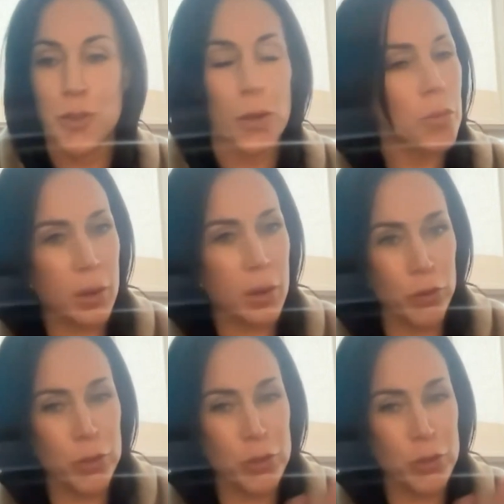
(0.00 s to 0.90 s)
So
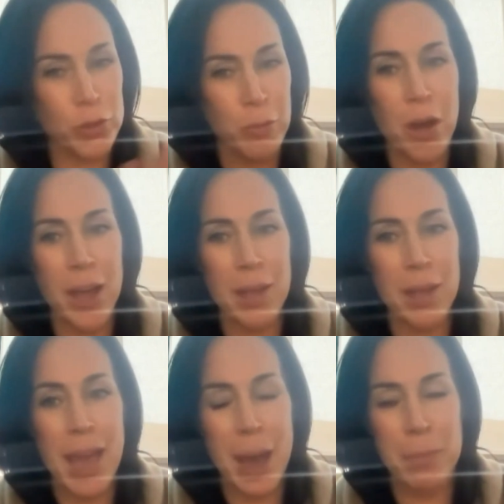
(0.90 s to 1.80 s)
without further
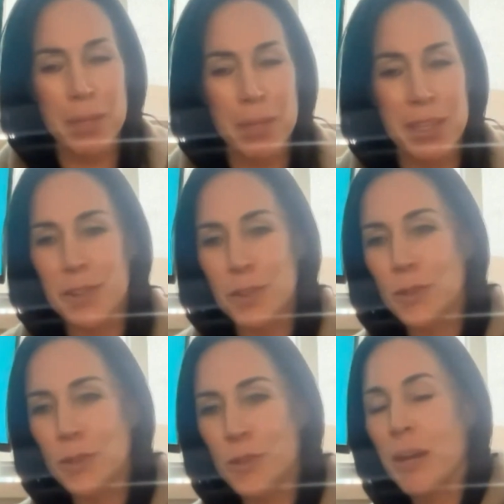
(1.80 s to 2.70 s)
drumroll, I am happy
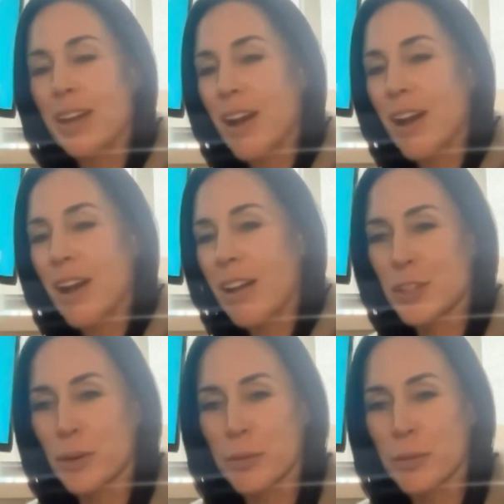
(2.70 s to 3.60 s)
to introduce my
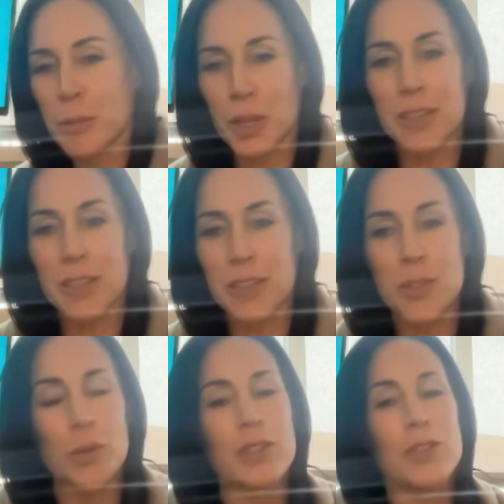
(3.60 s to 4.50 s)
colleague, Jeremy
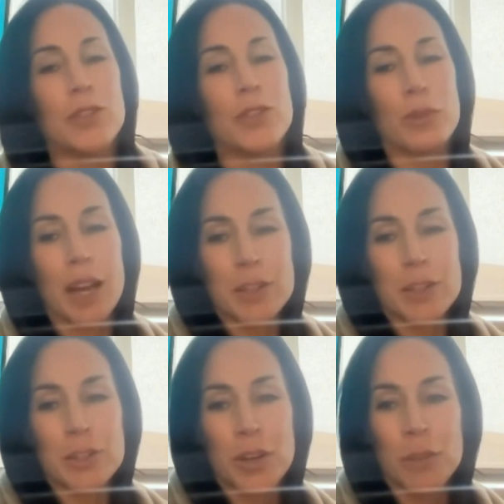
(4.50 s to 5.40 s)
Perkins, who is the
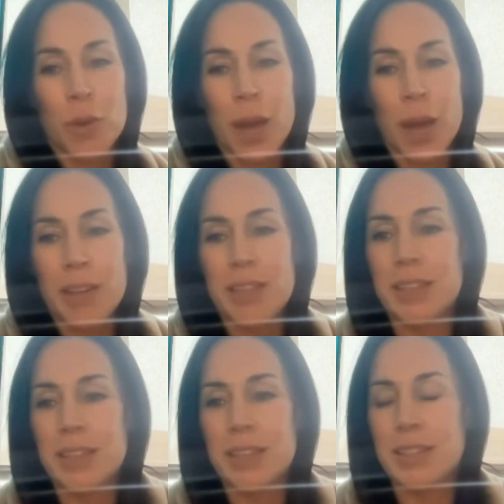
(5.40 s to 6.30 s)
Director of
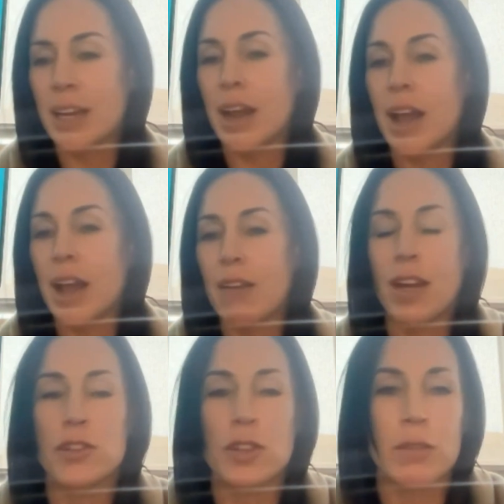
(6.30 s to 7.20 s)
UX and Design at
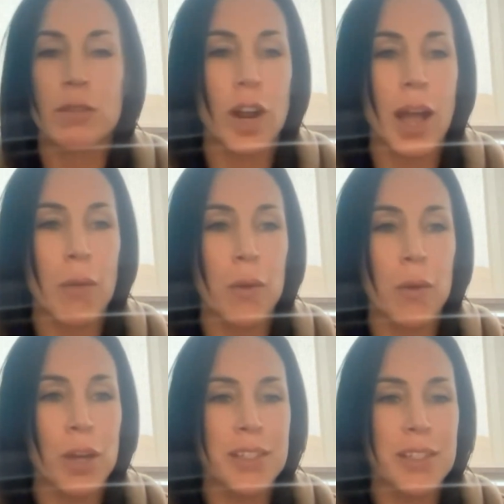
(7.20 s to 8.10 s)
iFactory for
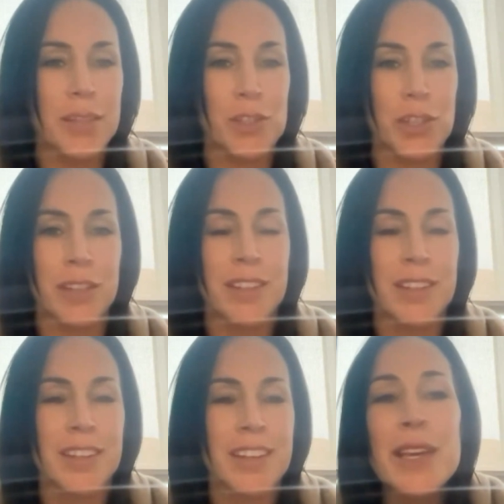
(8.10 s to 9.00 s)
our Boston
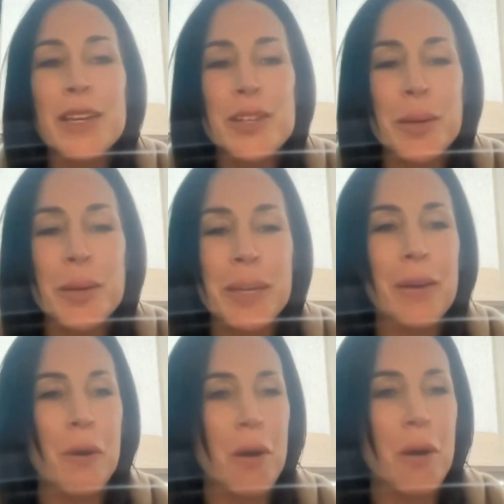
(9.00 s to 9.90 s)
division. Thank you,
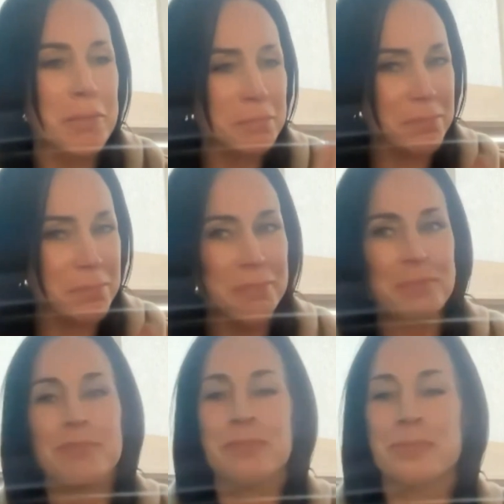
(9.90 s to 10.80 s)
Jeremy, and welcome.